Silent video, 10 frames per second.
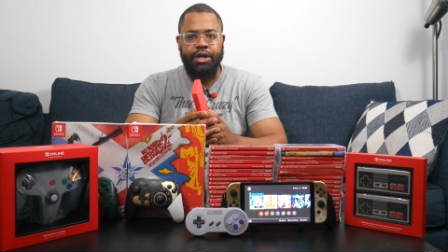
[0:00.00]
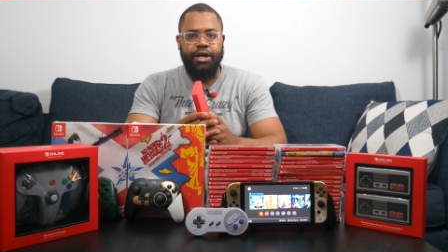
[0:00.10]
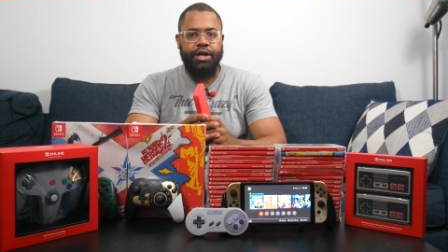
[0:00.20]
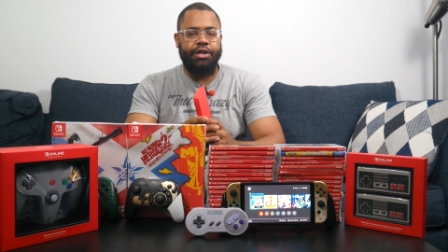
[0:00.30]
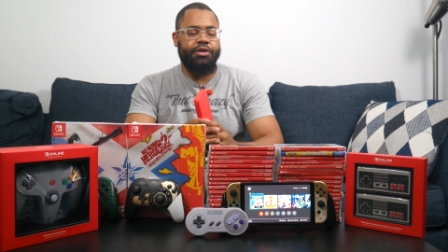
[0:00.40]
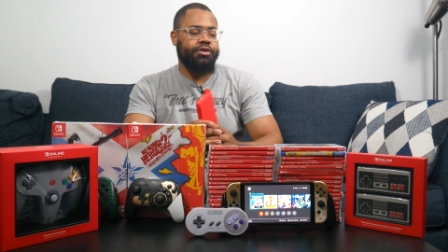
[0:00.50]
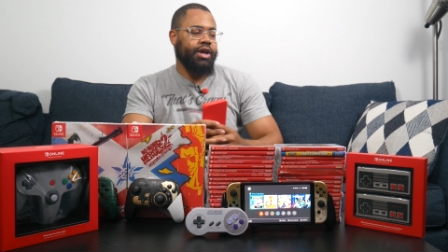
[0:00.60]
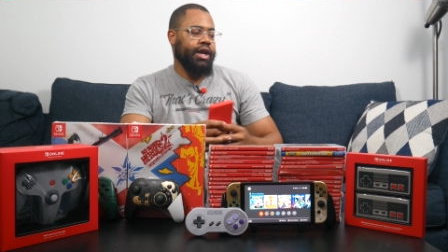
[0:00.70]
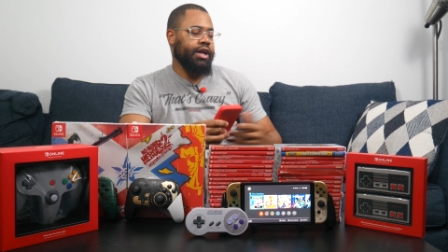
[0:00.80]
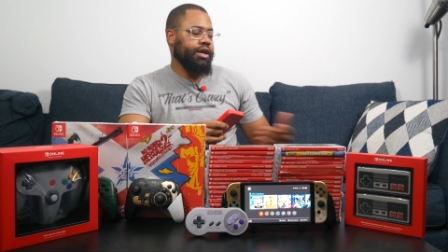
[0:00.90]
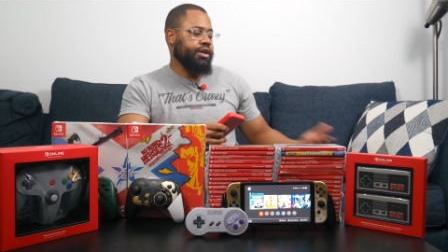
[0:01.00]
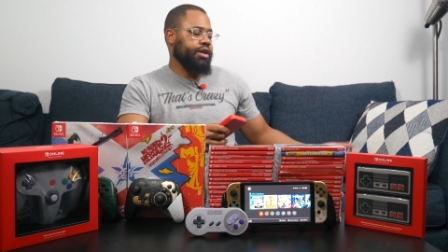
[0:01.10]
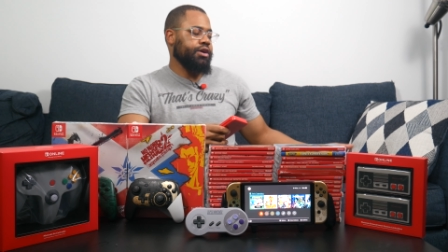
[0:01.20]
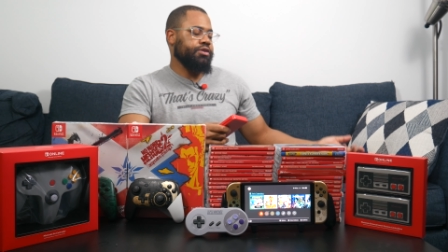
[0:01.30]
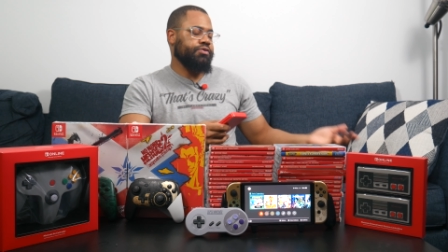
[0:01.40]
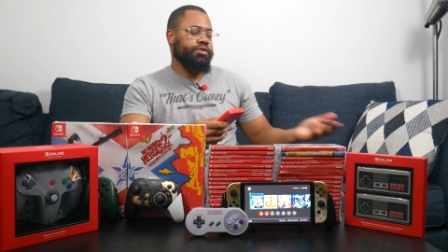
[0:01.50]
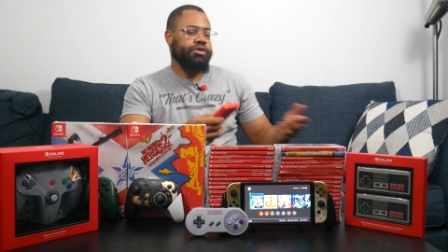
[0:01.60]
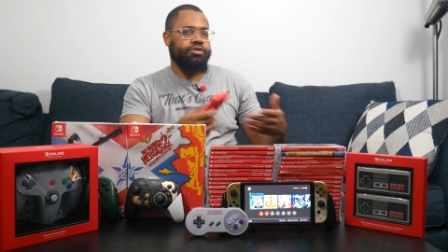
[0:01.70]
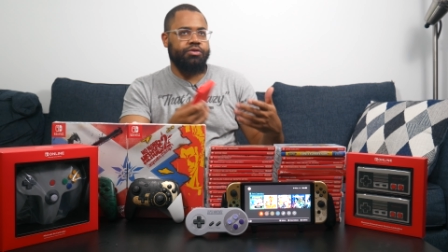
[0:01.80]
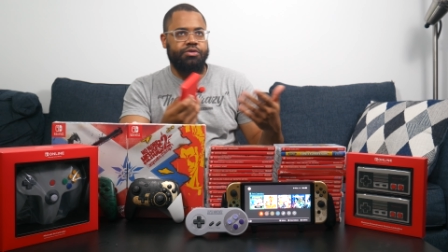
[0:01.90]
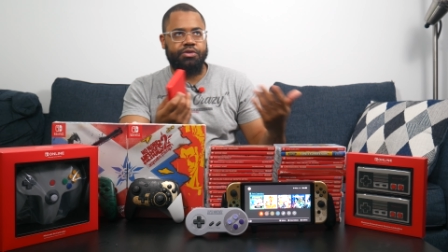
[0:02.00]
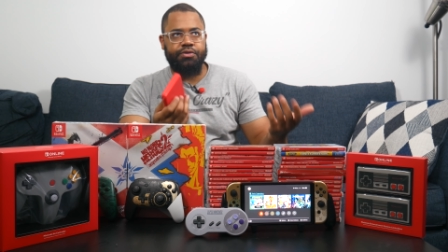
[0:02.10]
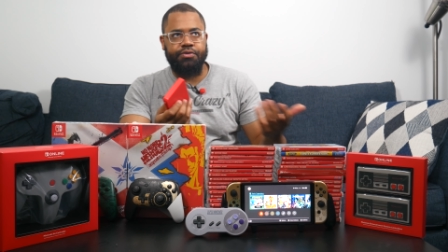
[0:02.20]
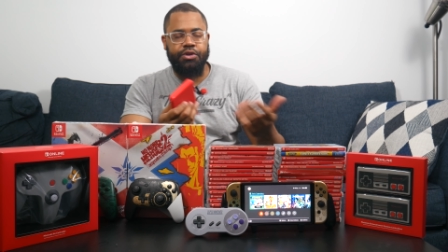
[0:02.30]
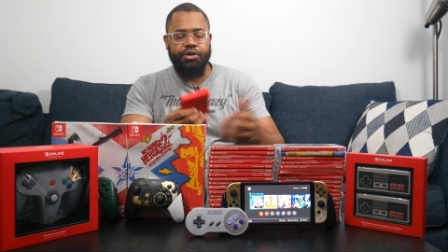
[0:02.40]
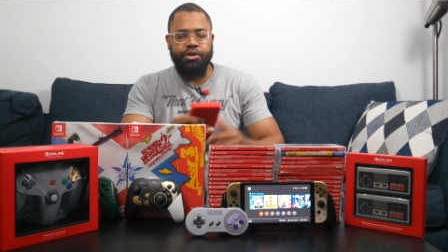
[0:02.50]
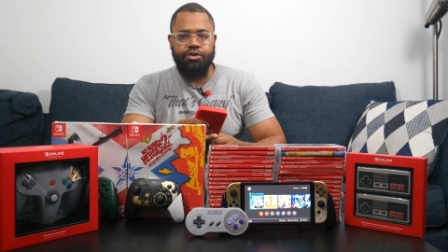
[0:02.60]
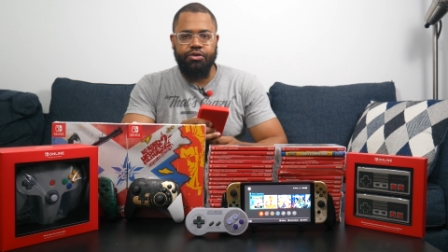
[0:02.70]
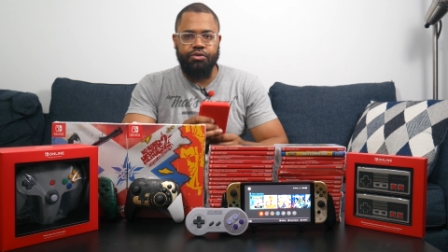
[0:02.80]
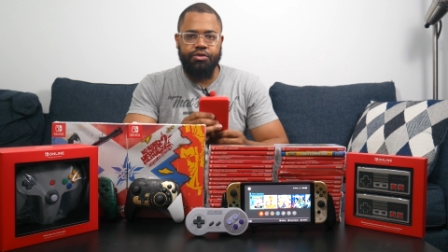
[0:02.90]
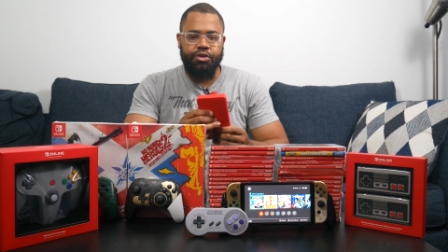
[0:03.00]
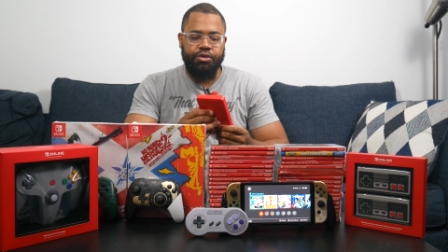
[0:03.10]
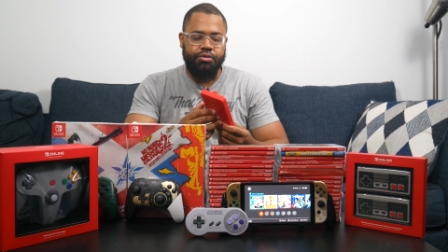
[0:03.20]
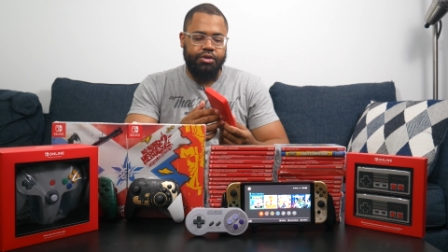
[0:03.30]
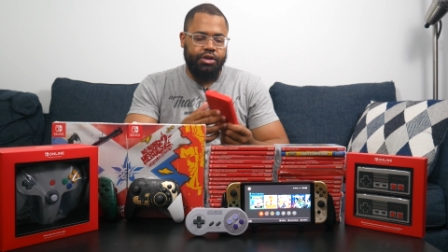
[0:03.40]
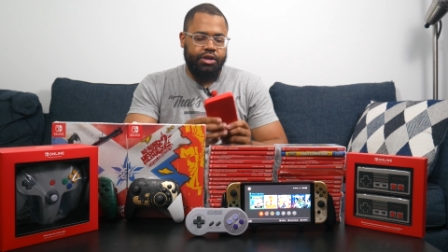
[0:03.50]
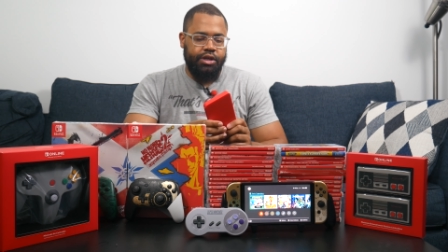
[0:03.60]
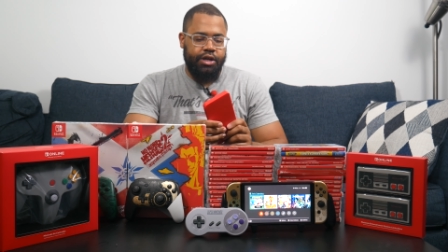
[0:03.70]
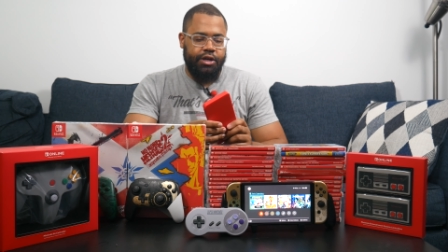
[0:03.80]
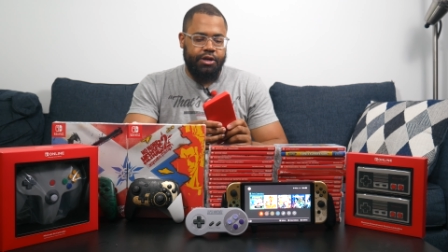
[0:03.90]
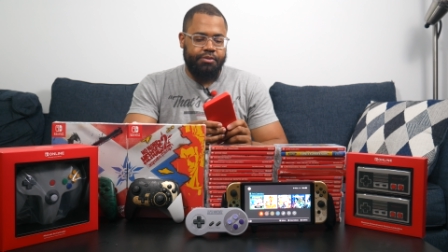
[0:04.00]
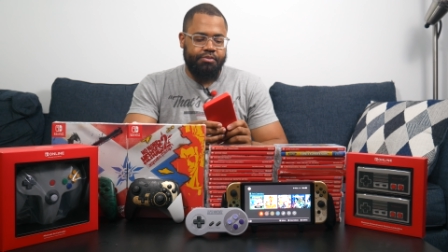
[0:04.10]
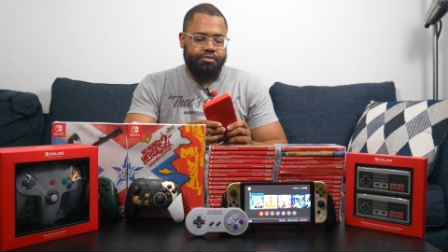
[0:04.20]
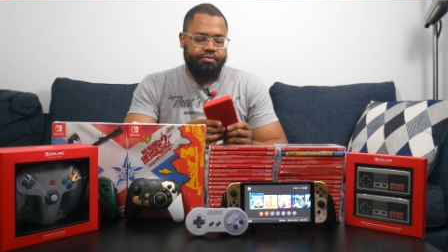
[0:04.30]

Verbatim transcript: another 8 in there for a total of 32. So I mean,